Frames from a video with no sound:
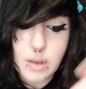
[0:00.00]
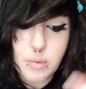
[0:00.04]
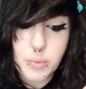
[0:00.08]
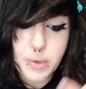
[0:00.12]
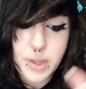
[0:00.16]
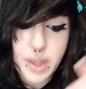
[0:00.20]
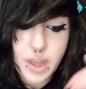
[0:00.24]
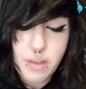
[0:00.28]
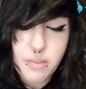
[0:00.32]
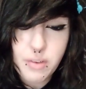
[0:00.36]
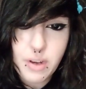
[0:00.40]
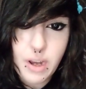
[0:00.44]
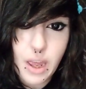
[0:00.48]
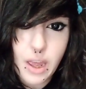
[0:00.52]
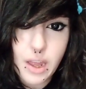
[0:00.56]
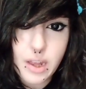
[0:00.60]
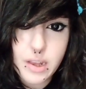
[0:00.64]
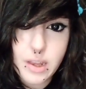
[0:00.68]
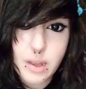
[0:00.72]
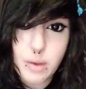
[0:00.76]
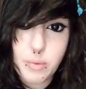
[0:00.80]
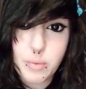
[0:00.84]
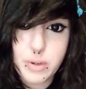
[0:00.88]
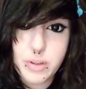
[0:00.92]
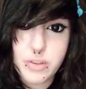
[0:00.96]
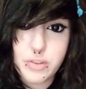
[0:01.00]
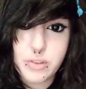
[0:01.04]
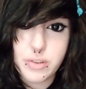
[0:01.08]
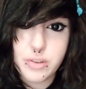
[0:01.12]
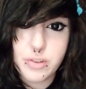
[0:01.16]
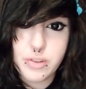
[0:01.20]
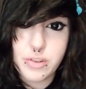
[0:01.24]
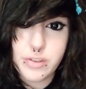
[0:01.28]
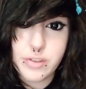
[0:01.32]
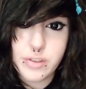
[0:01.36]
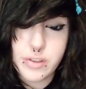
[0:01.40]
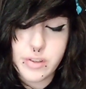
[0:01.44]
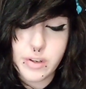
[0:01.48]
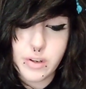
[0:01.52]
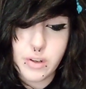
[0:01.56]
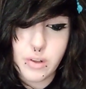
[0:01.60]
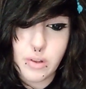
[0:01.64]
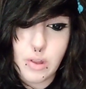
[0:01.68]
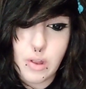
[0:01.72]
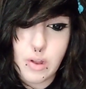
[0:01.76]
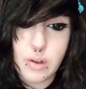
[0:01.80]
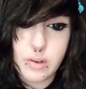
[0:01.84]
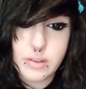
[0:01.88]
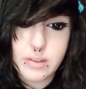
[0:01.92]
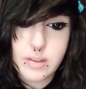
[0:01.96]
and we haven't had that resurgence in a
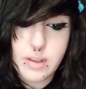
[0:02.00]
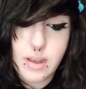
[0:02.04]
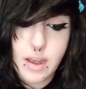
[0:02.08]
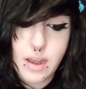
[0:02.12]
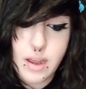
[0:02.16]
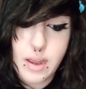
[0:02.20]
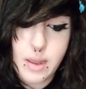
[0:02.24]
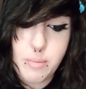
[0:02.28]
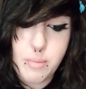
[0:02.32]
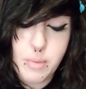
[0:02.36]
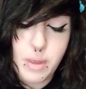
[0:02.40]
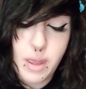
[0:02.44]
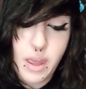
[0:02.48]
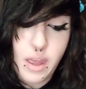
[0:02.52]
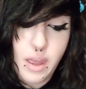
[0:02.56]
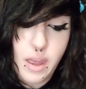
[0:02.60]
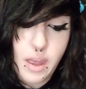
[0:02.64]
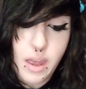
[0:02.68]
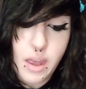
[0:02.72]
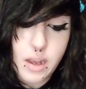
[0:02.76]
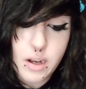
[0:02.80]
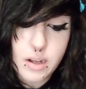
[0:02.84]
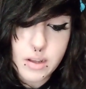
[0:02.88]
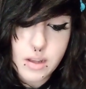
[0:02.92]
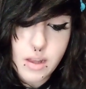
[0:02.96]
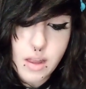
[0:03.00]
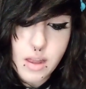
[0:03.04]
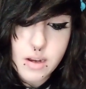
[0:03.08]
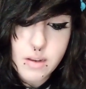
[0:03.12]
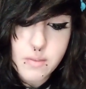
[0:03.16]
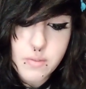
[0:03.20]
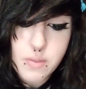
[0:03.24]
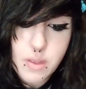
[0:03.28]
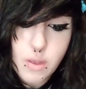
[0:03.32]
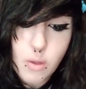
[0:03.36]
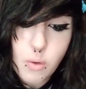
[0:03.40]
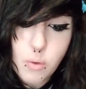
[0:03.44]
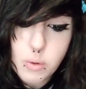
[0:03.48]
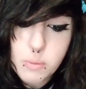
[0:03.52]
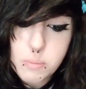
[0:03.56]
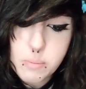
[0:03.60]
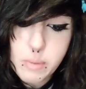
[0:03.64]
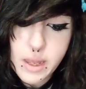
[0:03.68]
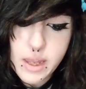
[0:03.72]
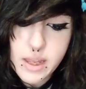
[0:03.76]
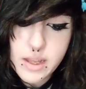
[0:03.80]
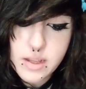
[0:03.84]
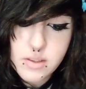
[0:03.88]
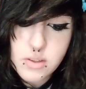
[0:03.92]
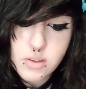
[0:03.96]
long time, and a lot of the old
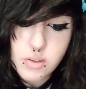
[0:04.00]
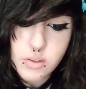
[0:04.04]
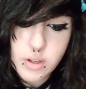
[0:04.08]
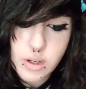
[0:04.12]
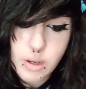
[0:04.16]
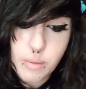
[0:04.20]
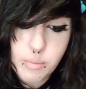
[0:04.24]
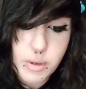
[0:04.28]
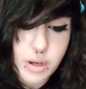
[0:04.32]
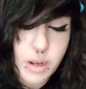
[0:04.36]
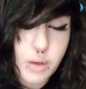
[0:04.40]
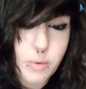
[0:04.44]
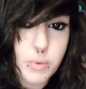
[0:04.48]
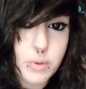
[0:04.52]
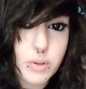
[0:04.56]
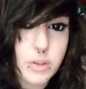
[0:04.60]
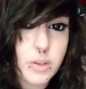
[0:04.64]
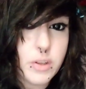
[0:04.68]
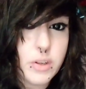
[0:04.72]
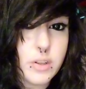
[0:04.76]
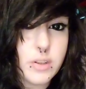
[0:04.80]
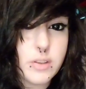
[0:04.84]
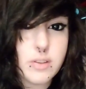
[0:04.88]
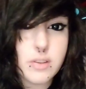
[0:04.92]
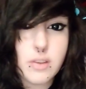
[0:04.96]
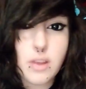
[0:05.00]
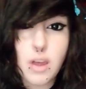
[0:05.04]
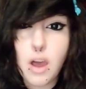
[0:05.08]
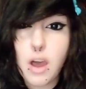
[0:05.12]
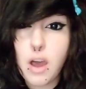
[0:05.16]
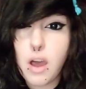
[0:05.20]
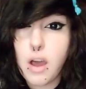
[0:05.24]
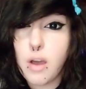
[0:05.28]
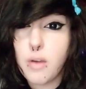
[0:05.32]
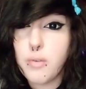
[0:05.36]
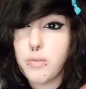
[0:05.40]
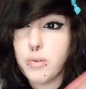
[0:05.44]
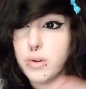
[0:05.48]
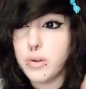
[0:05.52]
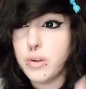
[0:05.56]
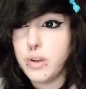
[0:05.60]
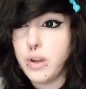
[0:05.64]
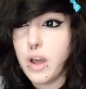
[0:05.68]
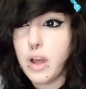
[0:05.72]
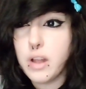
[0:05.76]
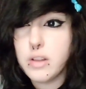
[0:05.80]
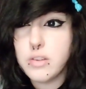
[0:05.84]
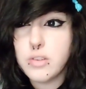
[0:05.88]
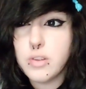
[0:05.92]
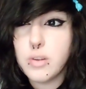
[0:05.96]
bands are coming out with good stuff or
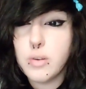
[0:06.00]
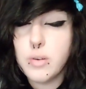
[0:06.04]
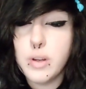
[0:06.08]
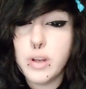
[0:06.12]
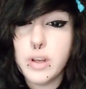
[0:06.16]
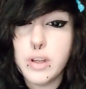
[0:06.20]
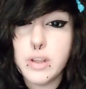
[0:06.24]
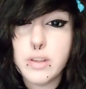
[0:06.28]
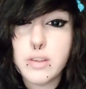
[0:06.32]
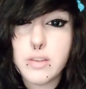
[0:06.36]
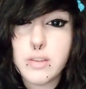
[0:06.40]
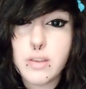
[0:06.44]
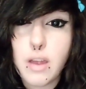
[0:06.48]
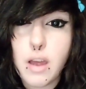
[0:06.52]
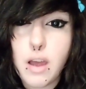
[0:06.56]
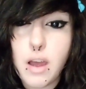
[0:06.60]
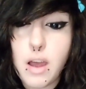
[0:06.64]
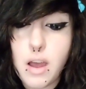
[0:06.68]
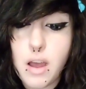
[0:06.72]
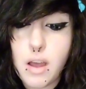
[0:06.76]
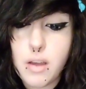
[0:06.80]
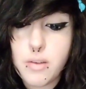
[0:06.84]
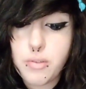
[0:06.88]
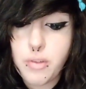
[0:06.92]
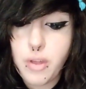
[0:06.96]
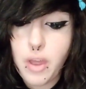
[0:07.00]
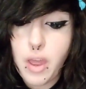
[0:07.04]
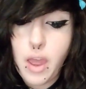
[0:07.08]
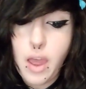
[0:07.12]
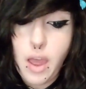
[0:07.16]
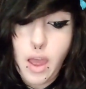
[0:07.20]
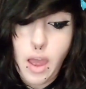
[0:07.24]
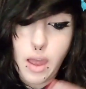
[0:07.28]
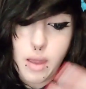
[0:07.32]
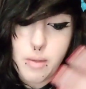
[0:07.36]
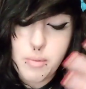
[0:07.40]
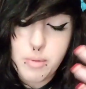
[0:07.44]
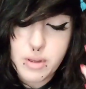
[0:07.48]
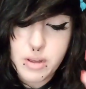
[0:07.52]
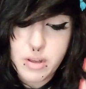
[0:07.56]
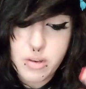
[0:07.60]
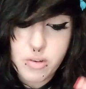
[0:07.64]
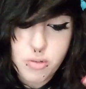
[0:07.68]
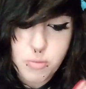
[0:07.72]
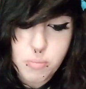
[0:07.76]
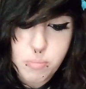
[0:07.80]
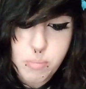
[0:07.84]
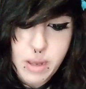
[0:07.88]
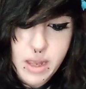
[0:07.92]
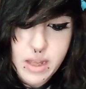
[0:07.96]
not so good stuff. I mean,
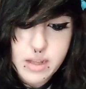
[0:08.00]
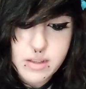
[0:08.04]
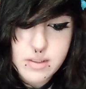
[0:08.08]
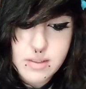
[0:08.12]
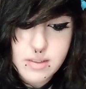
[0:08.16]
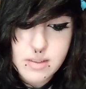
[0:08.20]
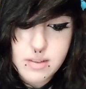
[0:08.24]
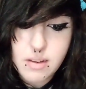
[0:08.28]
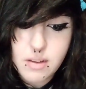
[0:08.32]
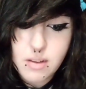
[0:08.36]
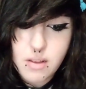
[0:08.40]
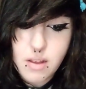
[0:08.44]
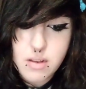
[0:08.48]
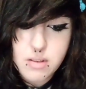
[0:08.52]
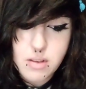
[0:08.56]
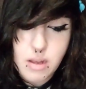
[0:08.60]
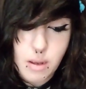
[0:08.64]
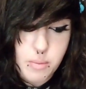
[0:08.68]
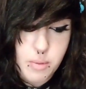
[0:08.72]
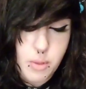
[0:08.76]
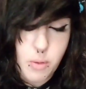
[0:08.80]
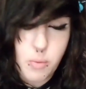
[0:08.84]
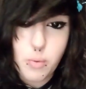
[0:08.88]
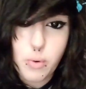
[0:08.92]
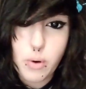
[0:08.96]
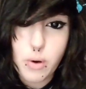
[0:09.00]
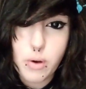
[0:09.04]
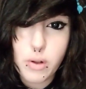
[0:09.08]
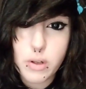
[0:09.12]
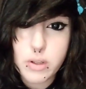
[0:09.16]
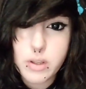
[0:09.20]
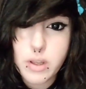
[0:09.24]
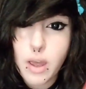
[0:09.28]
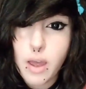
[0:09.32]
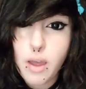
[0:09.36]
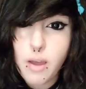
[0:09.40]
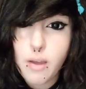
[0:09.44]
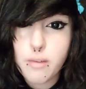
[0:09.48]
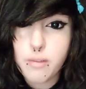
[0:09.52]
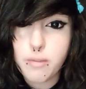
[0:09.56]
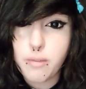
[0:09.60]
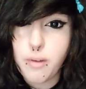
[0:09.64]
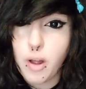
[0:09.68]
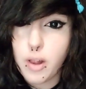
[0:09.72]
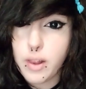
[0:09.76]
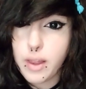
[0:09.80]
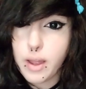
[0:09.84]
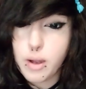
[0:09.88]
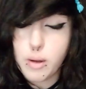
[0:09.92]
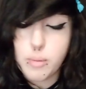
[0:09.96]
there's bands still on top of the world,
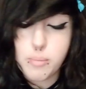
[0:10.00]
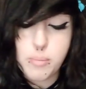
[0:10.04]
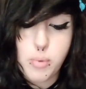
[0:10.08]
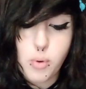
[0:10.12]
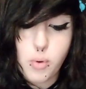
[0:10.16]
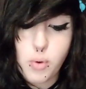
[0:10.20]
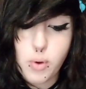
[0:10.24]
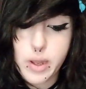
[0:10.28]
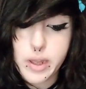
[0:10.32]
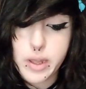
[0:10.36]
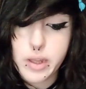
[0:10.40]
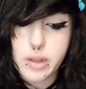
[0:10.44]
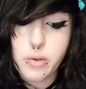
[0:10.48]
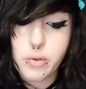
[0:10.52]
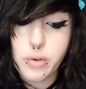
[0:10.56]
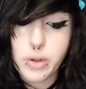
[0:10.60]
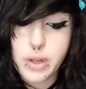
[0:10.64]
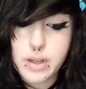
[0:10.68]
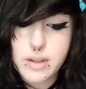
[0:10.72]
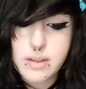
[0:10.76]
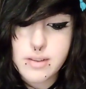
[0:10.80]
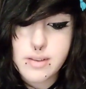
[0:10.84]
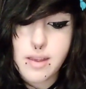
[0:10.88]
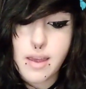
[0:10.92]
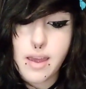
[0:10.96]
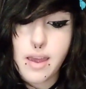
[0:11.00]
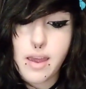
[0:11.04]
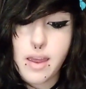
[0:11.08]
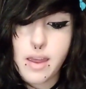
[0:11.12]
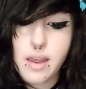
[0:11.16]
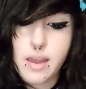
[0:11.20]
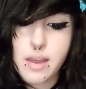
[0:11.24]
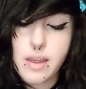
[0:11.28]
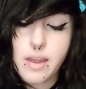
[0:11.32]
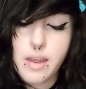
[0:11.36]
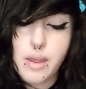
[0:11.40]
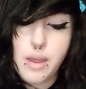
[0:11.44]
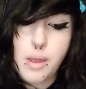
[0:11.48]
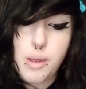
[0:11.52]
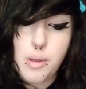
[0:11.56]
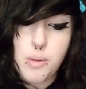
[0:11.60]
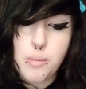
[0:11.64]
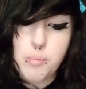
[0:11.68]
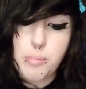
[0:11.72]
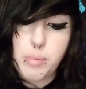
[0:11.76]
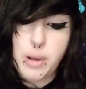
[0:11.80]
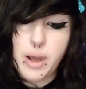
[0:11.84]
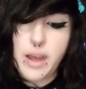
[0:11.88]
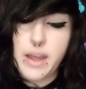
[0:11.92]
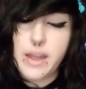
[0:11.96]
Fall Out Boy, Green Day,
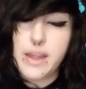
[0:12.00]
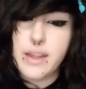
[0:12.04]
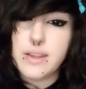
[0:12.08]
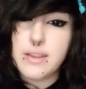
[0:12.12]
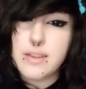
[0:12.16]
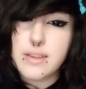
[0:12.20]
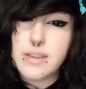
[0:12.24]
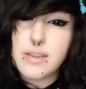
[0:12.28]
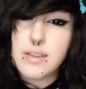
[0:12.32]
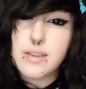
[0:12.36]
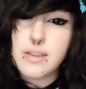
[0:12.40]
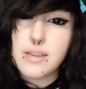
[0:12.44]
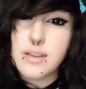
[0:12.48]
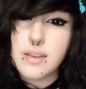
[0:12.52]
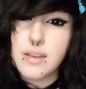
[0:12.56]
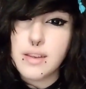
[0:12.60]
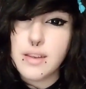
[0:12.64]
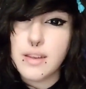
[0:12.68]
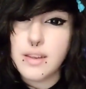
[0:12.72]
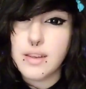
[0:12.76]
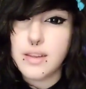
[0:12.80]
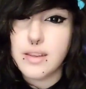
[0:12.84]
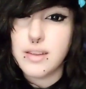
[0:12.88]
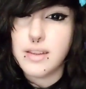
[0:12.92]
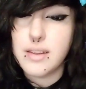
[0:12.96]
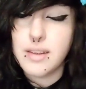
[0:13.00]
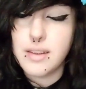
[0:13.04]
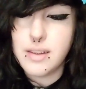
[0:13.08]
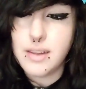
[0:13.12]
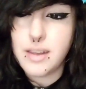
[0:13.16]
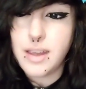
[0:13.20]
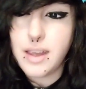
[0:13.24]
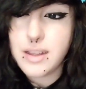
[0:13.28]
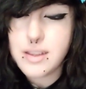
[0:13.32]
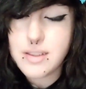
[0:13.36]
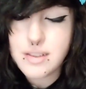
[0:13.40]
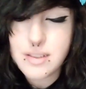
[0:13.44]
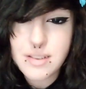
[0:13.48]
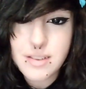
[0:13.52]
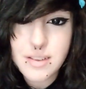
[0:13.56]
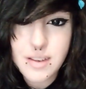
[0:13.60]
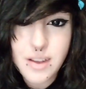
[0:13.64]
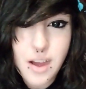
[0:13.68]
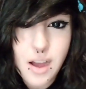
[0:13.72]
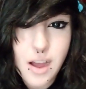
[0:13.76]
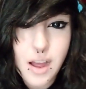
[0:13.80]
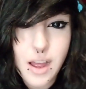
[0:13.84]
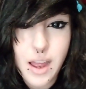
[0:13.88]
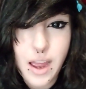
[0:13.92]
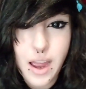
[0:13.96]
but it's
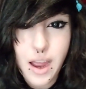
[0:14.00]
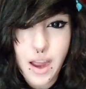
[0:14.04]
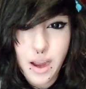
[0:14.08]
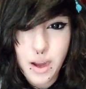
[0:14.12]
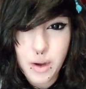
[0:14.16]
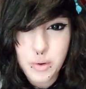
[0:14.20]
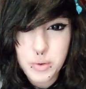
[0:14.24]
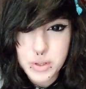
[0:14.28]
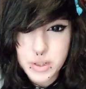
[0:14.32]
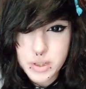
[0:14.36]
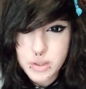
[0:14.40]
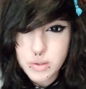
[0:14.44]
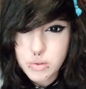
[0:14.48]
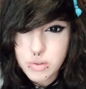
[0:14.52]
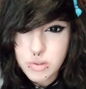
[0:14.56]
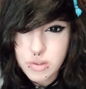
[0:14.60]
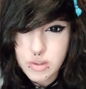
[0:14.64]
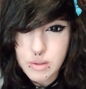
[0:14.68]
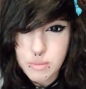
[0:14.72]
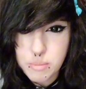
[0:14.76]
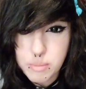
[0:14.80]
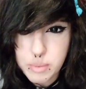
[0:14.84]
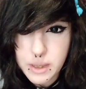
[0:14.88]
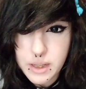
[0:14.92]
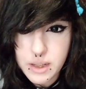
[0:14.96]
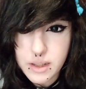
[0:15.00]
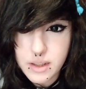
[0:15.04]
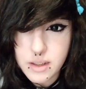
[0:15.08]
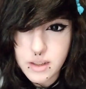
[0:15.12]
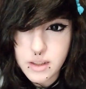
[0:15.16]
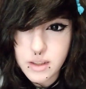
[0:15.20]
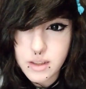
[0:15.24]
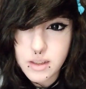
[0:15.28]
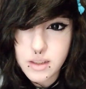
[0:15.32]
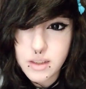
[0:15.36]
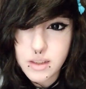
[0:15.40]
not how it used to be.